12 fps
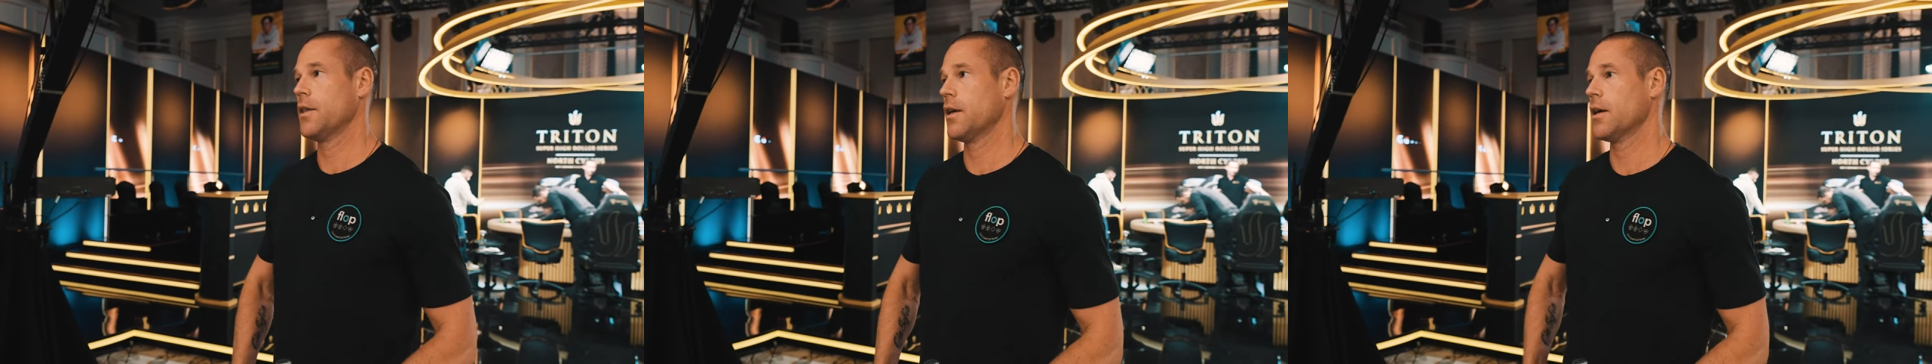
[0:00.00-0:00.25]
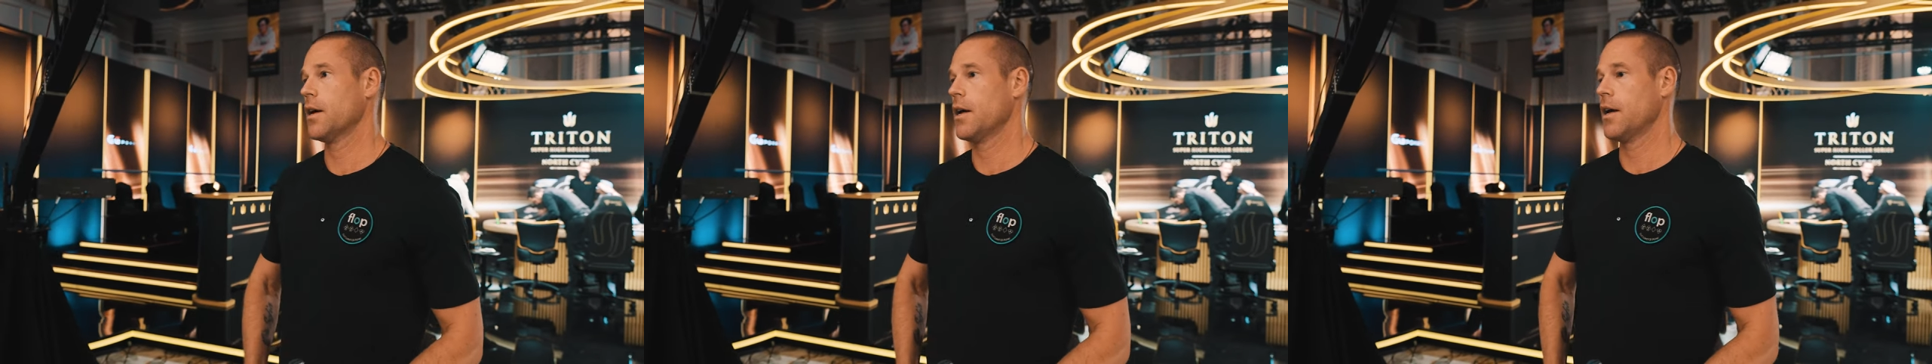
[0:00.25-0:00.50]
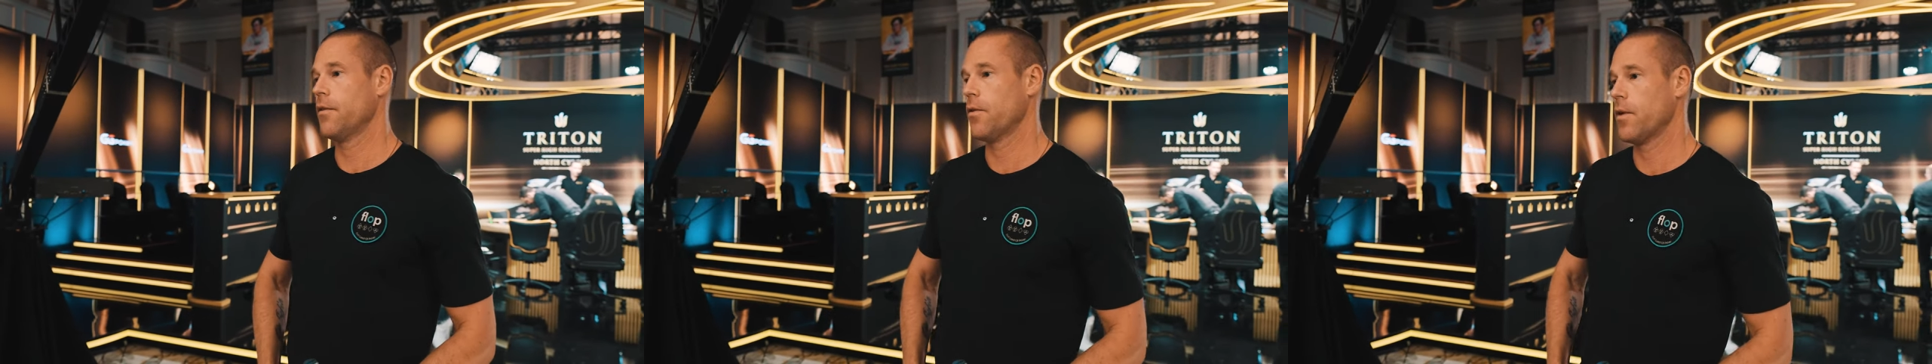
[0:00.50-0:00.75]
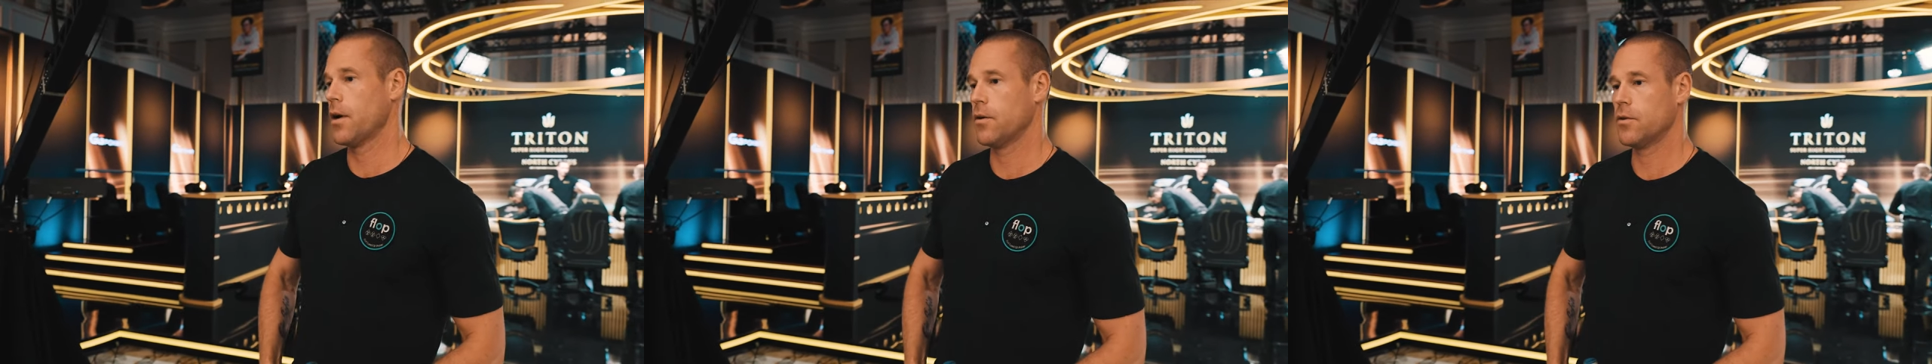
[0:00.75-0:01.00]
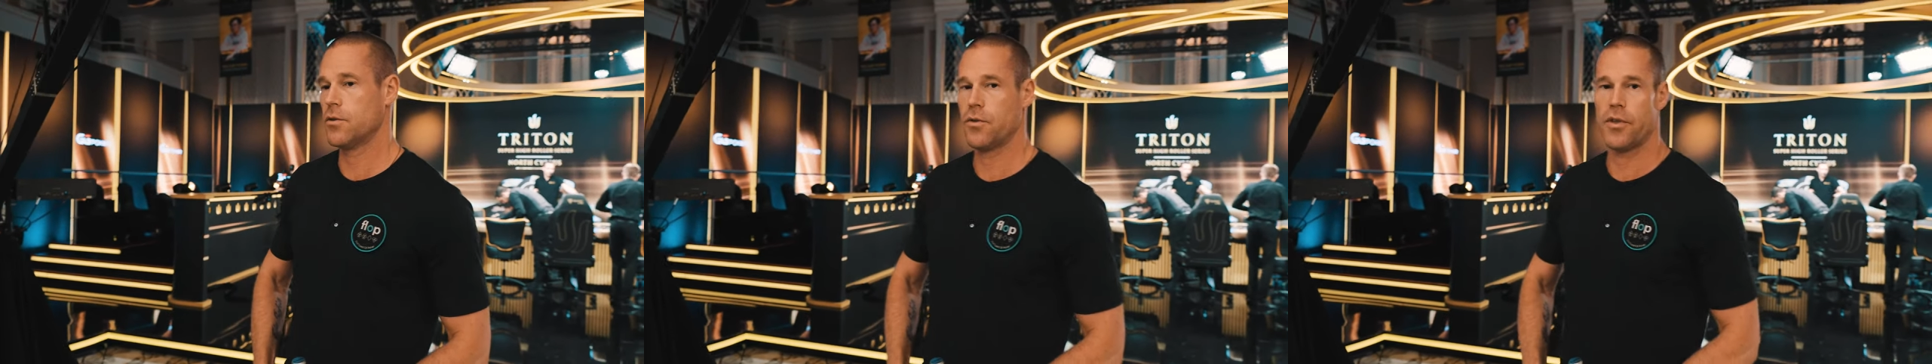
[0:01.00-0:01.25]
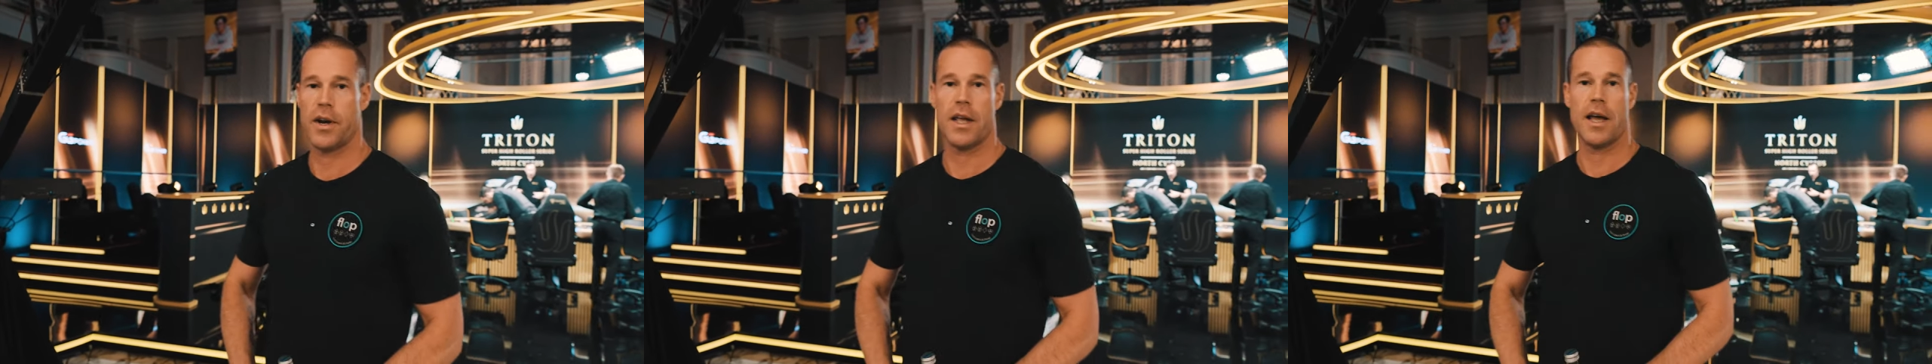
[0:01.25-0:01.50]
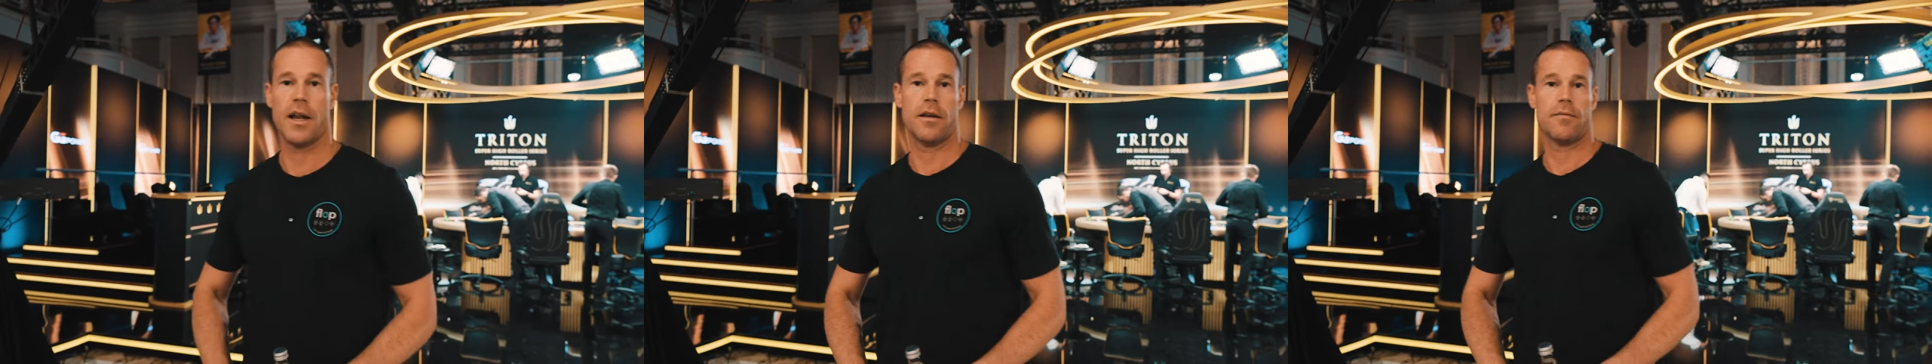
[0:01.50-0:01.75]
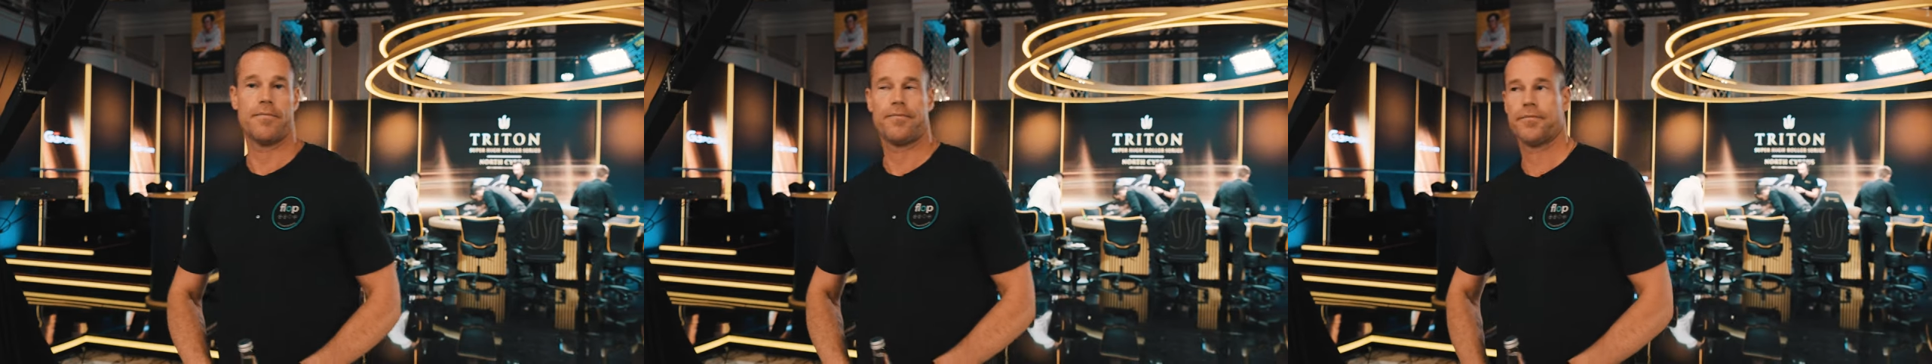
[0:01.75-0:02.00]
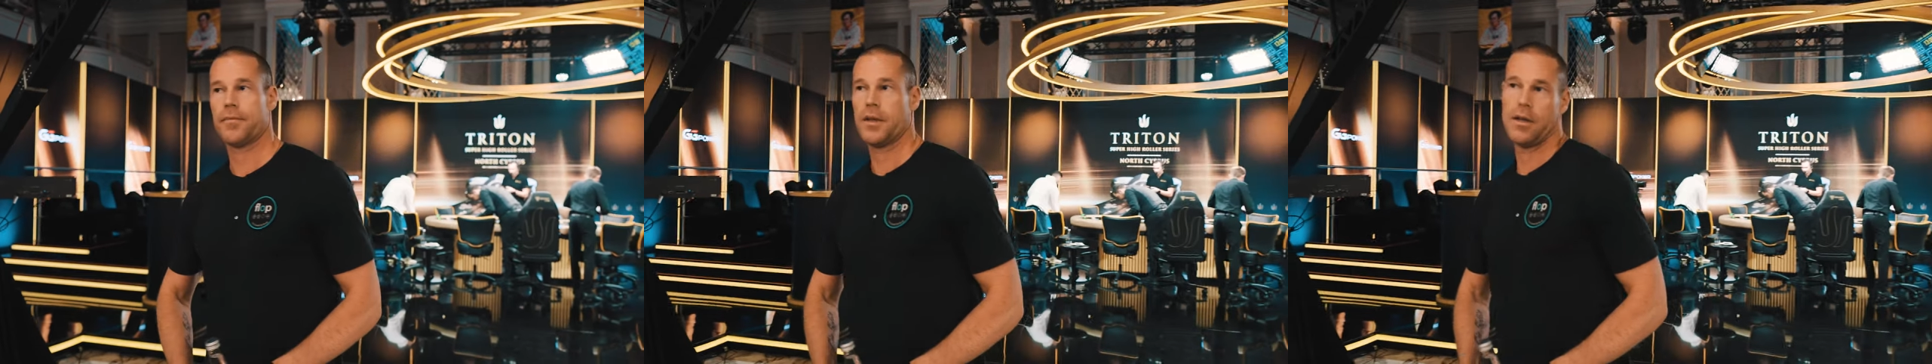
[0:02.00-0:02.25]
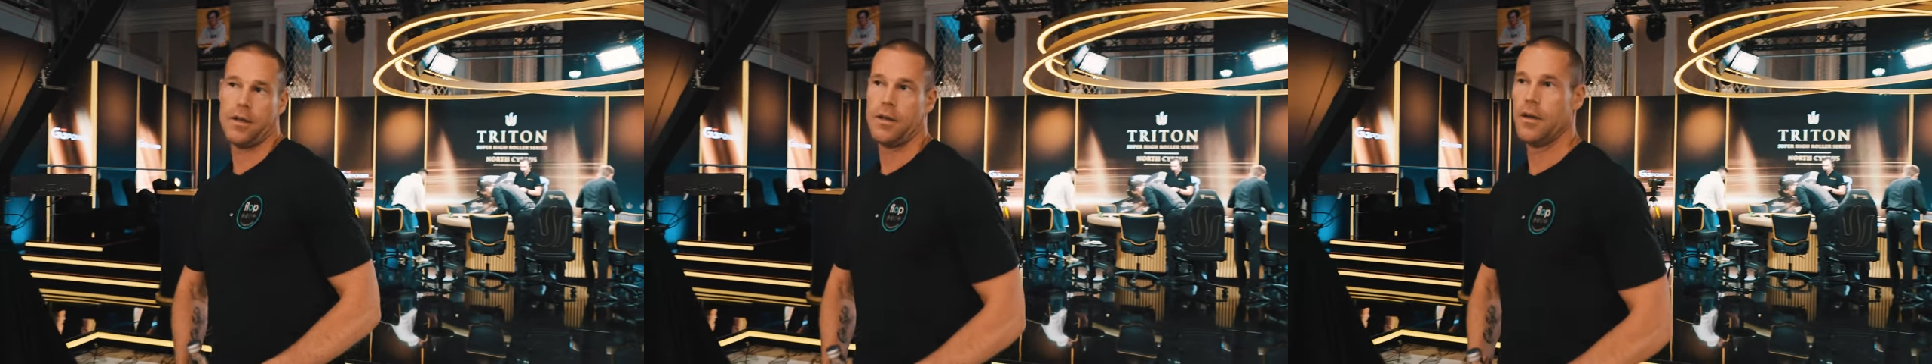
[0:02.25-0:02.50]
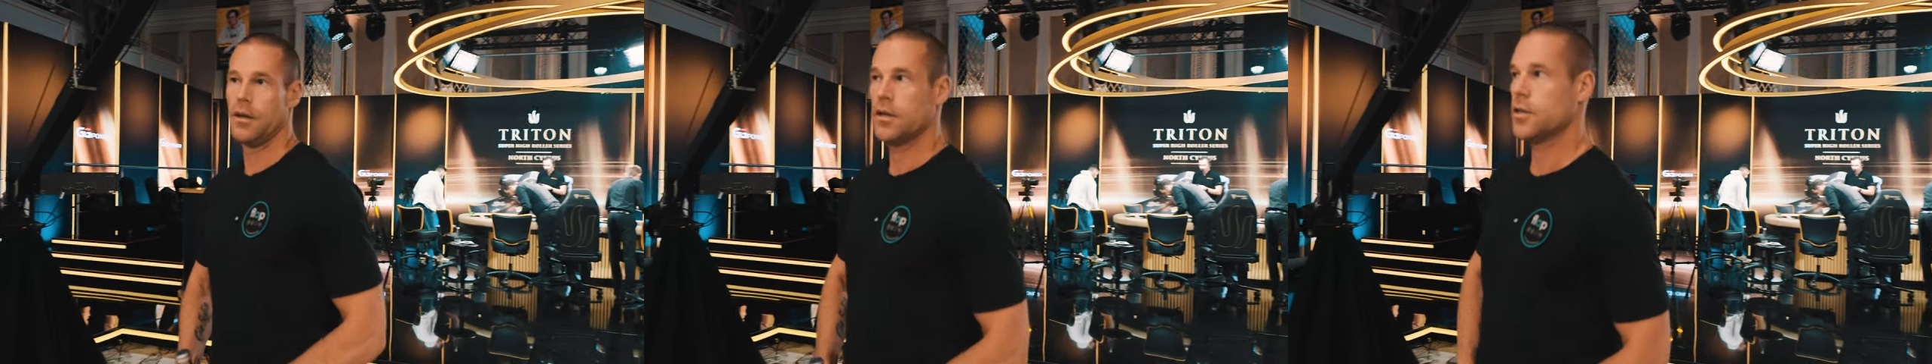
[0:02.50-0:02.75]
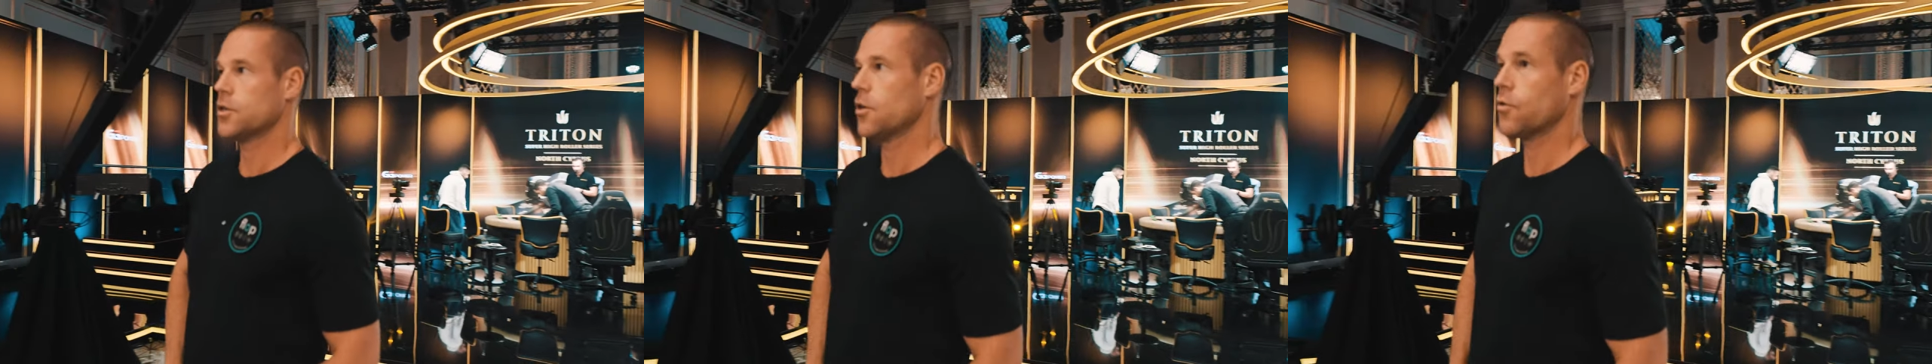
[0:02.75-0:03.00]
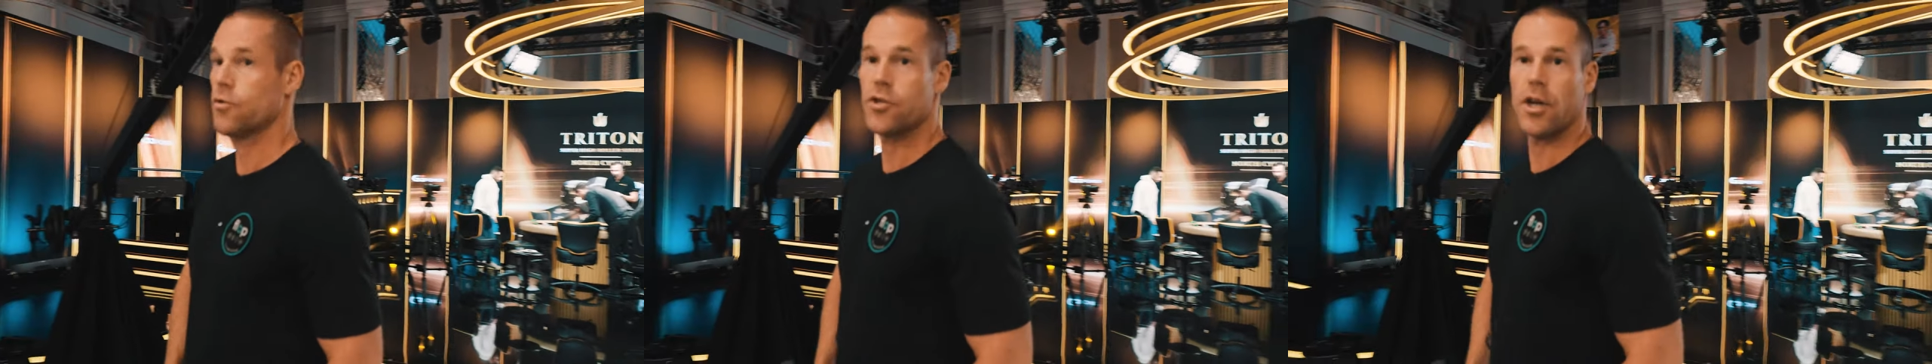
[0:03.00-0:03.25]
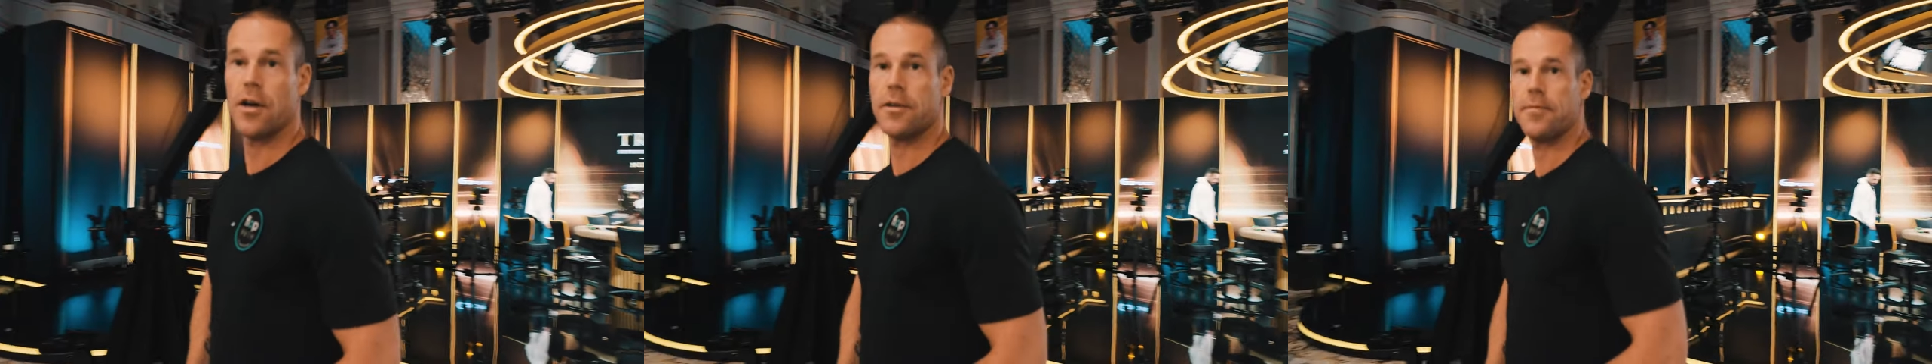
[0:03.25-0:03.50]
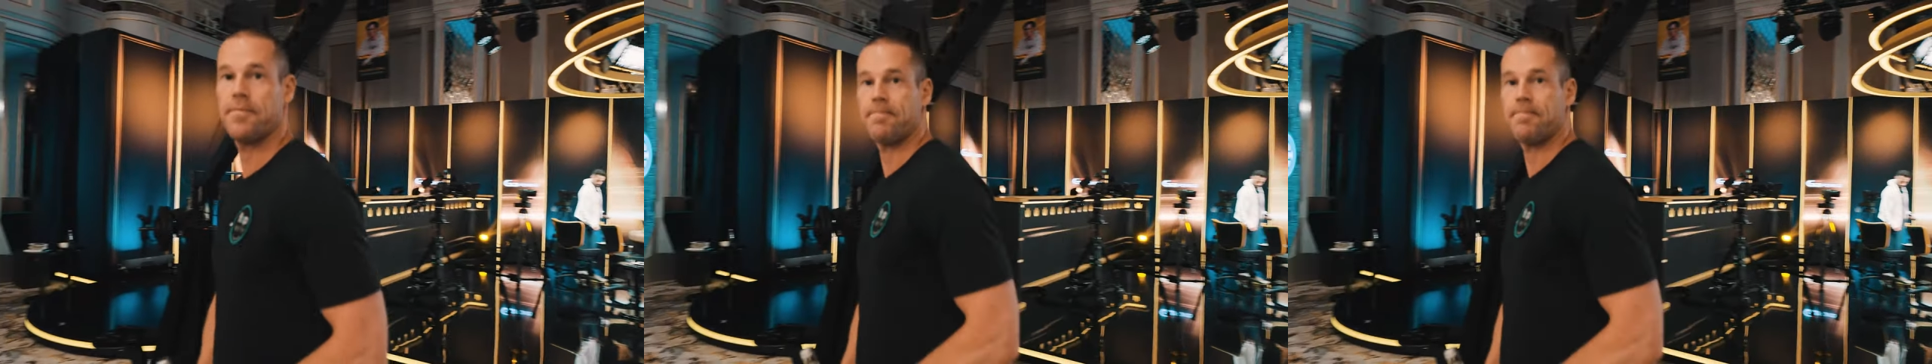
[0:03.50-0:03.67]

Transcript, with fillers: think I have around 380. So a good start.